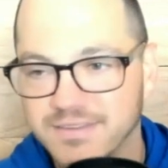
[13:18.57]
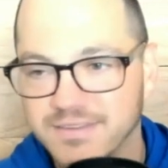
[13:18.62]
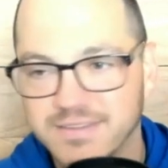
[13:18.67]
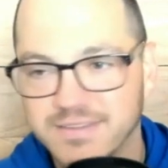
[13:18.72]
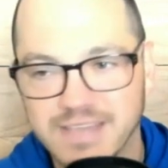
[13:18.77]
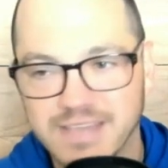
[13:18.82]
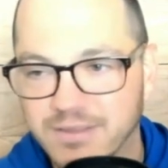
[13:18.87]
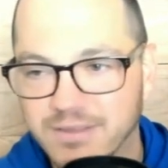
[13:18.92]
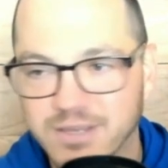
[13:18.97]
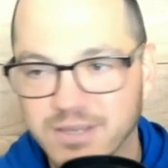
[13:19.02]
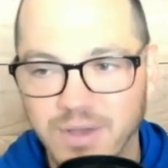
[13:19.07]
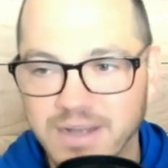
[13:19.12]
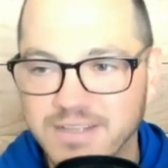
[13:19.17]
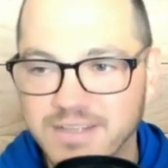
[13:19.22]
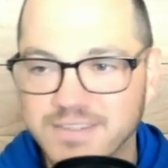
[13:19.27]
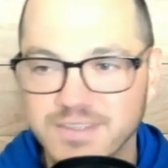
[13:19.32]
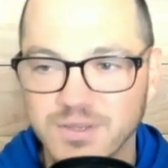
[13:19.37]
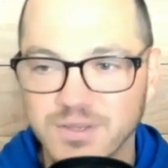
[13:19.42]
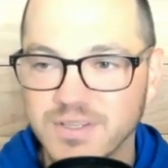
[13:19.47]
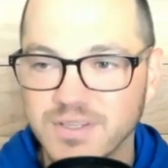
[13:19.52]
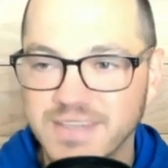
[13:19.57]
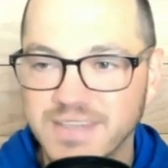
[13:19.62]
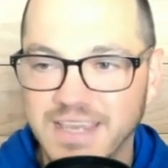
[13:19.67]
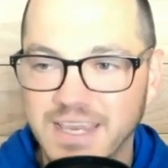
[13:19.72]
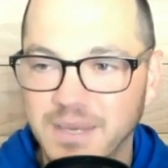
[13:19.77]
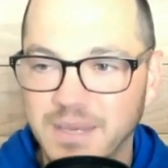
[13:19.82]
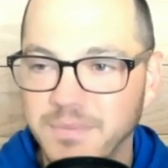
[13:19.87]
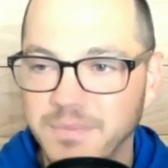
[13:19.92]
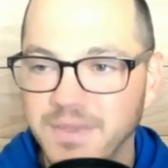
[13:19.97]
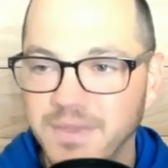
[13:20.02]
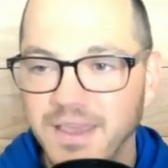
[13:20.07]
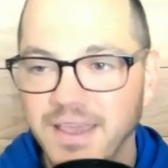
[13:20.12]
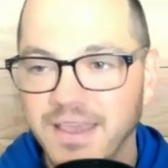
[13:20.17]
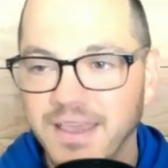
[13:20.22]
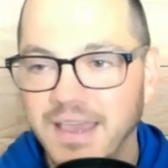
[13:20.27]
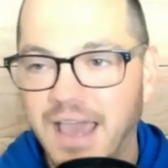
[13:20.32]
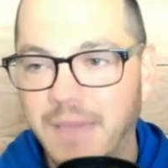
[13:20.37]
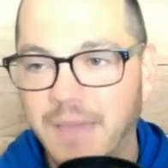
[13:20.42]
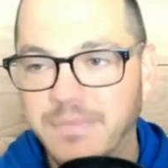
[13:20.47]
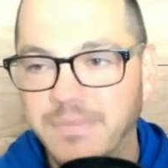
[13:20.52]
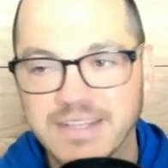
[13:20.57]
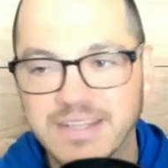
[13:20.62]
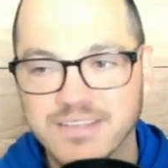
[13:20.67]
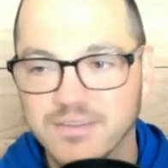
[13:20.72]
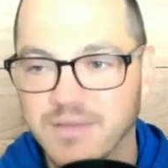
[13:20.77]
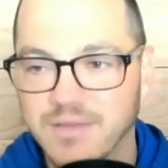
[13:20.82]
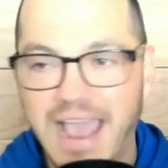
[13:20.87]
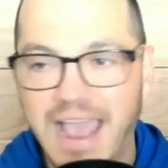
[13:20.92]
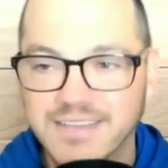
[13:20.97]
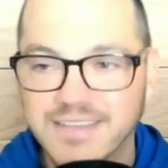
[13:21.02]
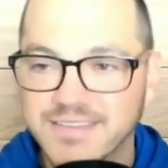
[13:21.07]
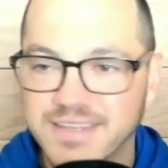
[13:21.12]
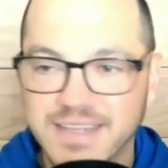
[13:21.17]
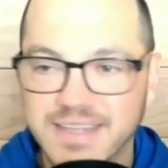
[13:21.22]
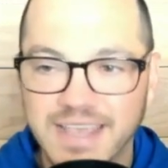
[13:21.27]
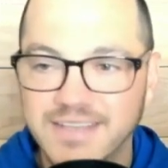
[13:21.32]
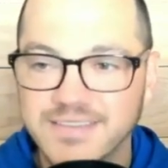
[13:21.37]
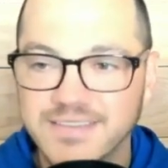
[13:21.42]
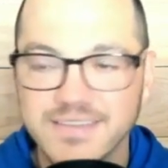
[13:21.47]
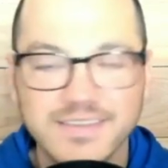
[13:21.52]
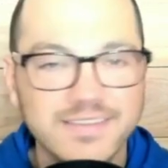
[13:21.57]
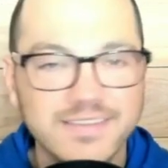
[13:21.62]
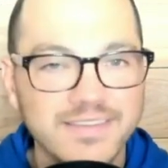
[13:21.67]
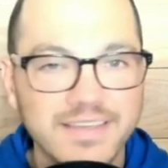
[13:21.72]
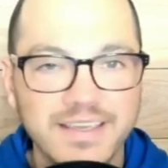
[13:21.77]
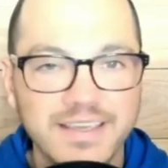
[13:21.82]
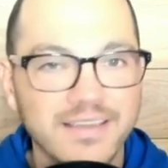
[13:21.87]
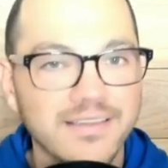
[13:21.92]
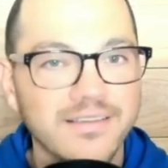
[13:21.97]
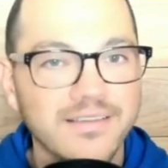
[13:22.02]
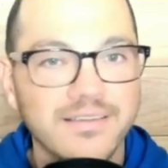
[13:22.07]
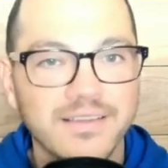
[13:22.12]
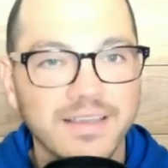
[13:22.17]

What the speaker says: South Carolina is still the team that's last in the SEC